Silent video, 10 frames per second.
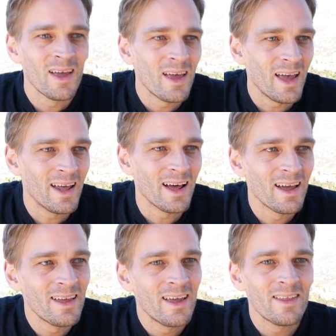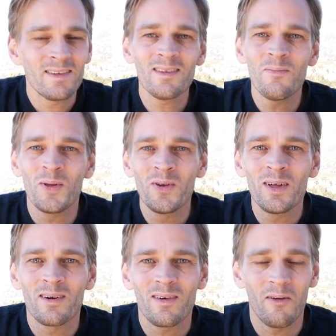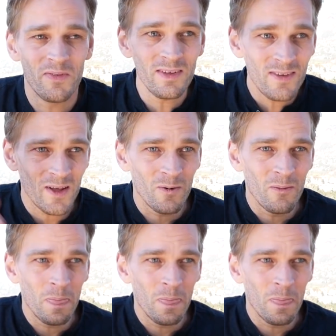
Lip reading: And this is the beauty of this channel.